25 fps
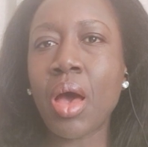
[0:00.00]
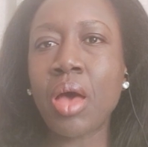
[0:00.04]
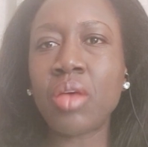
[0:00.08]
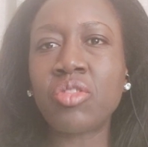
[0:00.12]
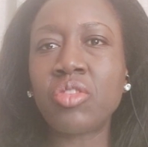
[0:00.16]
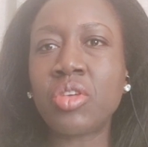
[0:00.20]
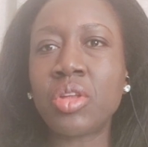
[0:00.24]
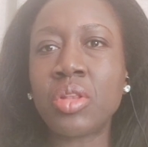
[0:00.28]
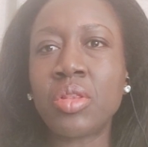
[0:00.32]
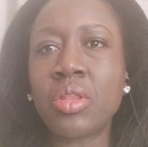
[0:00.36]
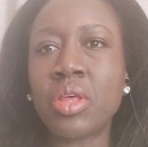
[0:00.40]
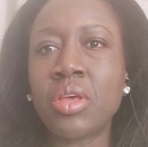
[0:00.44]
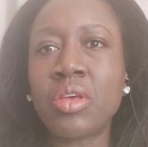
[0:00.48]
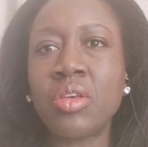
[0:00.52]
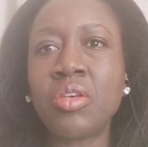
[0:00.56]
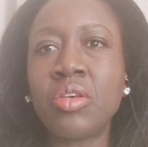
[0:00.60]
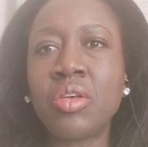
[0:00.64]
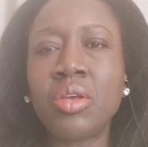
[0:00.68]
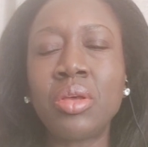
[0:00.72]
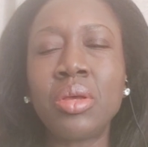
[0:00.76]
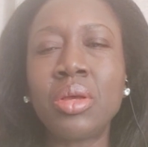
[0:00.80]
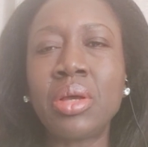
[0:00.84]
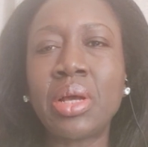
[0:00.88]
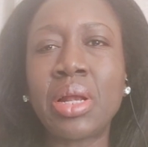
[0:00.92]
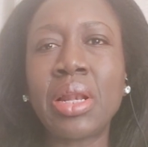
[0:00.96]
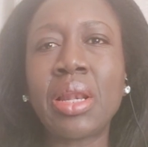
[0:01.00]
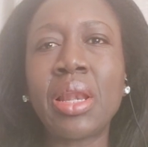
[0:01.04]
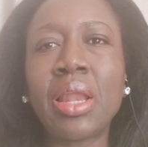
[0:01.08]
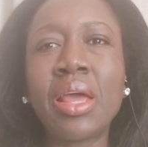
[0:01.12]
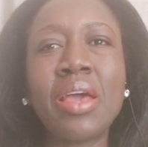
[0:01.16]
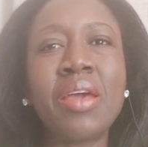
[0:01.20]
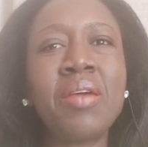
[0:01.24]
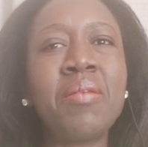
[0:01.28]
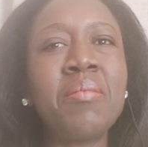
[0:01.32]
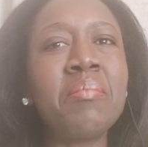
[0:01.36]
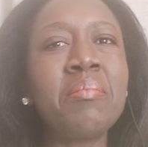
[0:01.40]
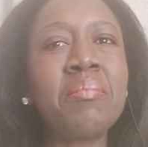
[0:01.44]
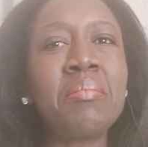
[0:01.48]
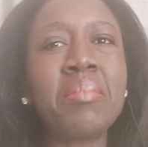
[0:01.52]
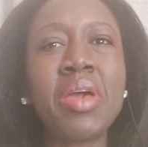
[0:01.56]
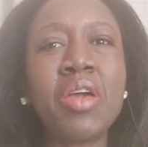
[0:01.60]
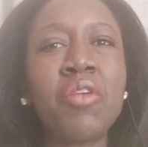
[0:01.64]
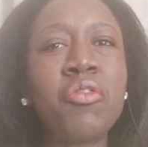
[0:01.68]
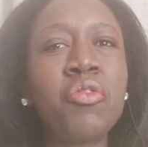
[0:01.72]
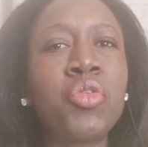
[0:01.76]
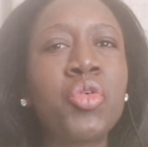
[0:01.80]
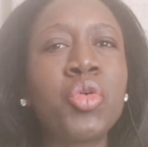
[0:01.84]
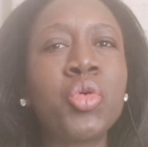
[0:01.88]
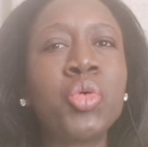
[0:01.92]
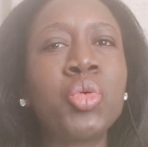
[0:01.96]
as in they claim
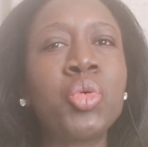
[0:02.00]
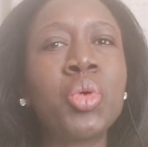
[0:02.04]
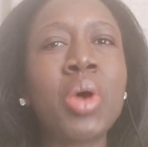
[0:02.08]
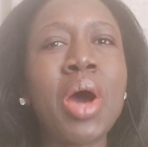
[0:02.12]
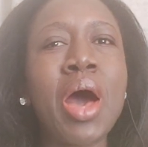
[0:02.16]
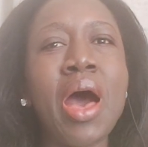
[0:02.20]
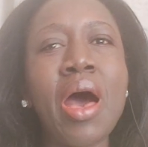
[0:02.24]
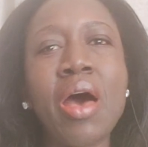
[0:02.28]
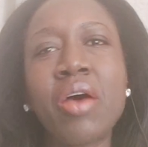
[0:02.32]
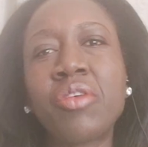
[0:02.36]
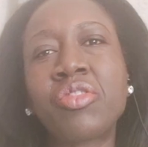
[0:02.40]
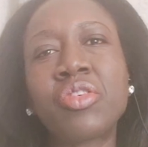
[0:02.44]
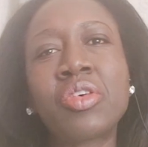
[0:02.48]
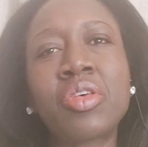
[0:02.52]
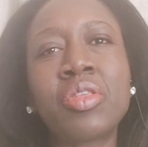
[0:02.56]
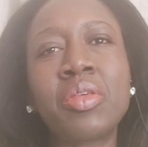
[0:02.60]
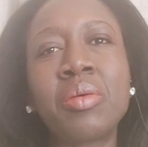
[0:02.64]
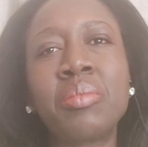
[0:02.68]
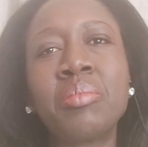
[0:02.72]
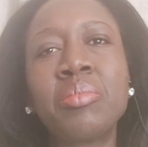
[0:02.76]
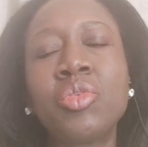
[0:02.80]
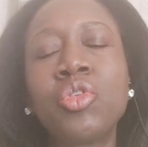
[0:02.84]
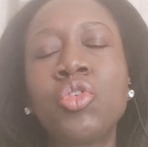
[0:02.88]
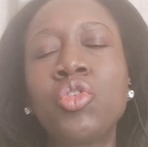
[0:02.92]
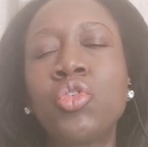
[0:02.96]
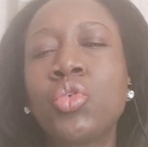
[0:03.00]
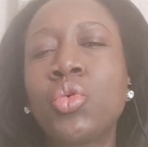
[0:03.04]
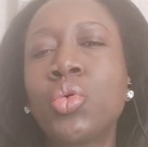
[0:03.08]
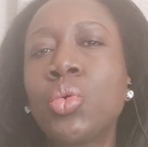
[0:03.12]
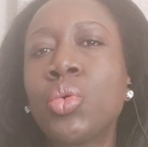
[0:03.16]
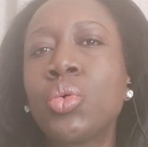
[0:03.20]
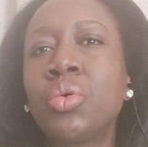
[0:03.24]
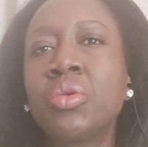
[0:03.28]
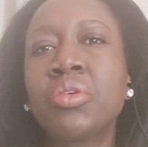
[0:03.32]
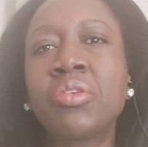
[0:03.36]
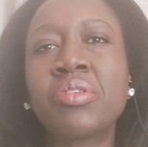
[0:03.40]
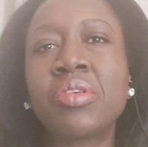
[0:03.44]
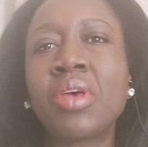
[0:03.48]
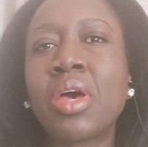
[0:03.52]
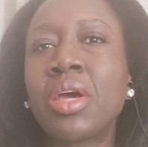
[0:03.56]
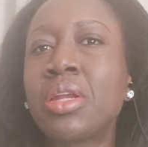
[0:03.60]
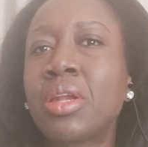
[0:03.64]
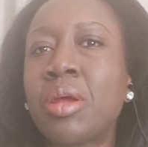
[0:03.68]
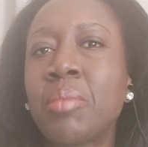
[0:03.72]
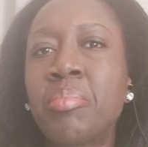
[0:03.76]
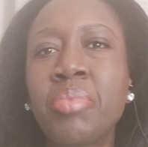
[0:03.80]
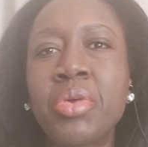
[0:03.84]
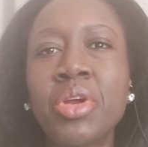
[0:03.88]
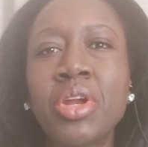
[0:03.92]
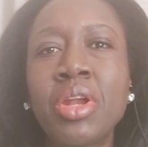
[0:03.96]
if you ask them to
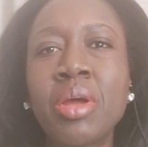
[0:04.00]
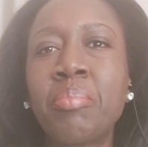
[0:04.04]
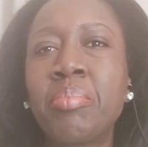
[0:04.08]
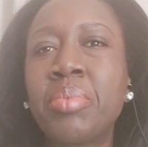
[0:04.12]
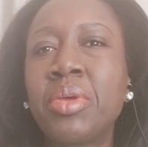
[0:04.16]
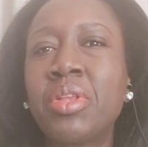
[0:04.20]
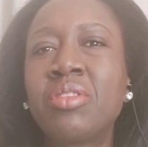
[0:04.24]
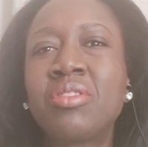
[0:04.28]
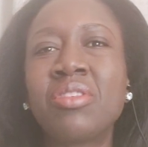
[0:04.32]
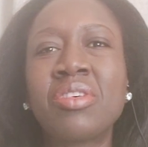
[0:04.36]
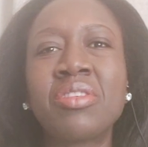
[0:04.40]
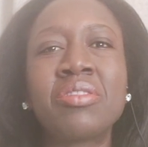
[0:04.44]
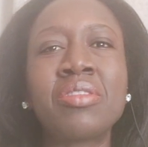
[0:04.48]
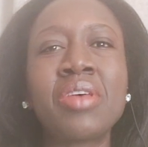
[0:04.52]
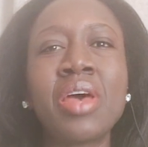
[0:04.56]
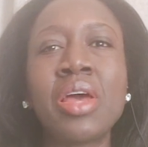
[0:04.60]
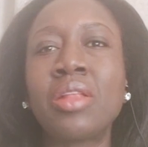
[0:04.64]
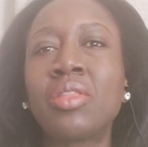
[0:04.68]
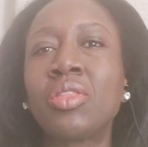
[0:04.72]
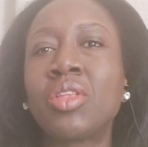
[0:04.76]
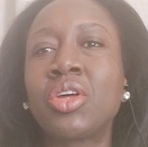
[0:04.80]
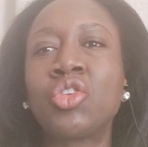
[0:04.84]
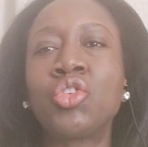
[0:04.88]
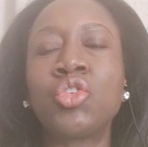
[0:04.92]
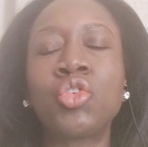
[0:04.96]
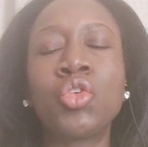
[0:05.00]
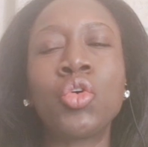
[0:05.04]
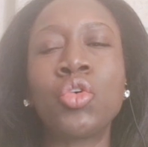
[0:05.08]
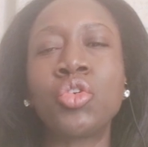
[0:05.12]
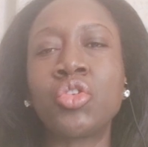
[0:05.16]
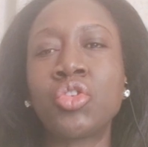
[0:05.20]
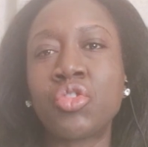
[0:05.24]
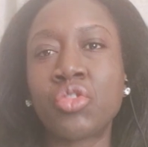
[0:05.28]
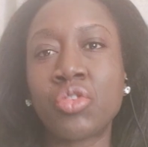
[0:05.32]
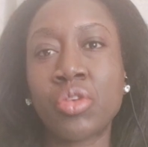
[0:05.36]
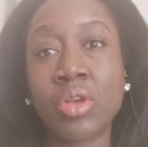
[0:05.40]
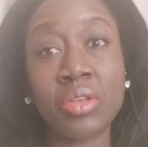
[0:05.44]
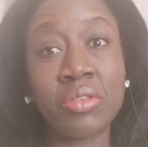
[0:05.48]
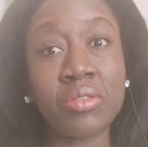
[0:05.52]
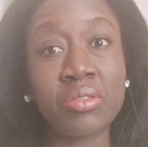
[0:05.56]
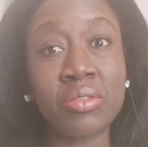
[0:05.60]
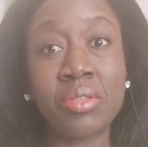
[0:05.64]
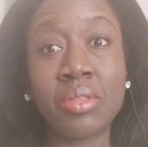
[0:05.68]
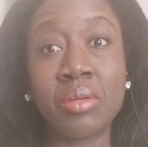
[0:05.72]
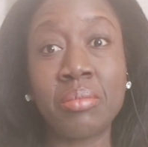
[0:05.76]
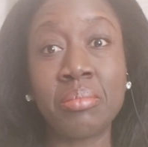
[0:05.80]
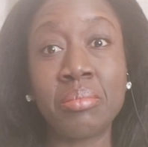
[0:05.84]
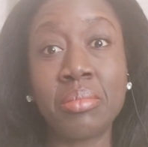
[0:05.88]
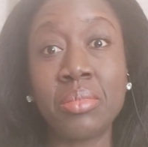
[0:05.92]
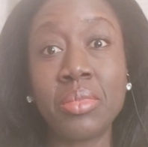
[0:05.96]
sign a prenup, it's a sign that you don't
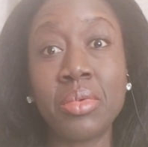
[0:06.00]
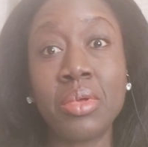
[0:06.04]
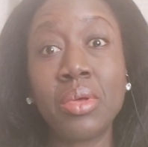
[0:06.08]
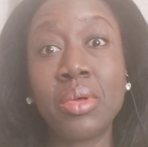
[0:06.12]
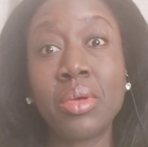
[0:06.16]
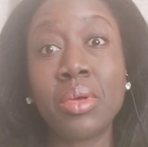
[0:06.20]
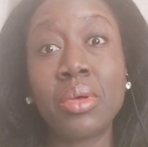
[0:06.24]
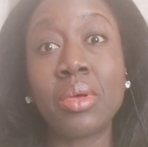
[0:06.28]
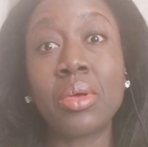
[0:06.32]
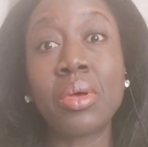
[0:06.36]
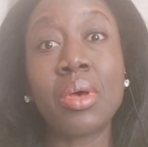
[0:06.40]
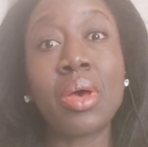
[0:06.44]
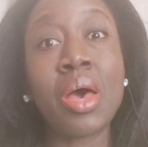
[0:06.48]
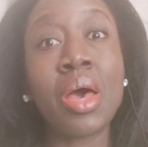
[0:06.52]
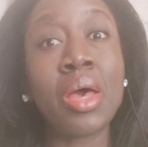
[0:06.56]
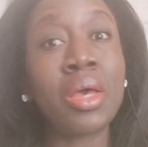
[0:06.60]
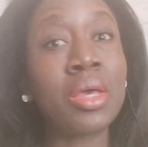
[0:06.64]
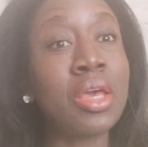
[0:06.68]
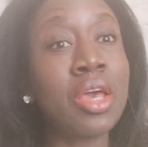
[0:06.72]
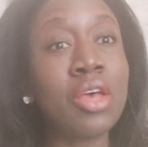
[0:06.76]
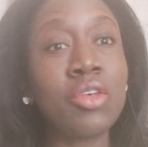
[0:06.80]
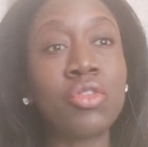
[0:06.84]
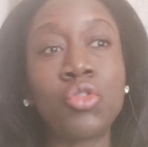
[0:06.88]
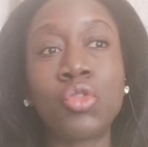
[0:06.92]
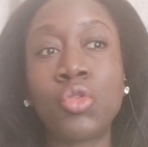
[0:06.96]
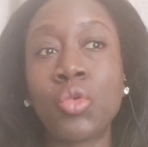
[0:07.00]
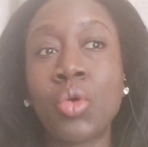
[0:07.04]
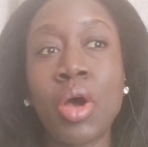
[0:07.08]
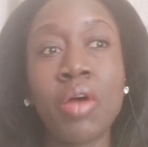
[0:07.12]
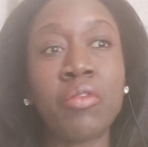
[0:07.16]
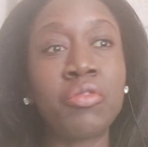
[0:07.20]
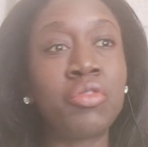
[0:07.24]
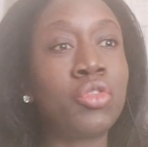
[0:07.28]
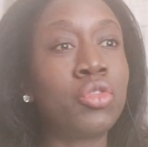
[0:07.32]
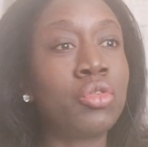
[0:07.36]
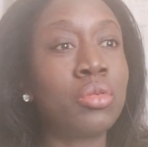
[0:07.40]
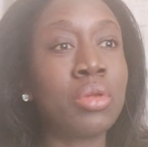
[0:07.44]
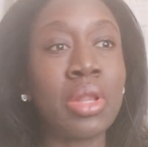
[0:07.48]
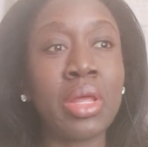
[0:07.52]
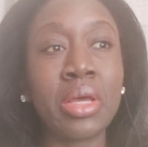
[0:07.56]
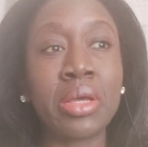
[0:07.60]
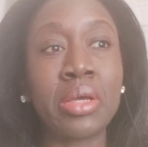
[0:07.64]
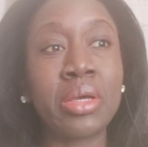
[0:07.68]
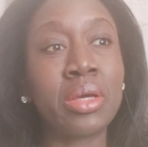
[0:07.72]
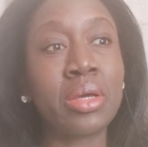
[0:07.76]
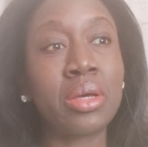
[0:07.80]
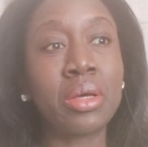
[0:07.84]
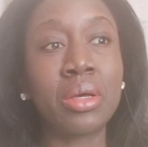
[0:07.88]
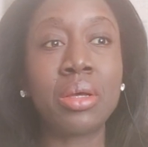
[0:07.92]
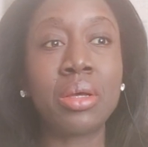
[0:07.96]
trust them. I guess you have to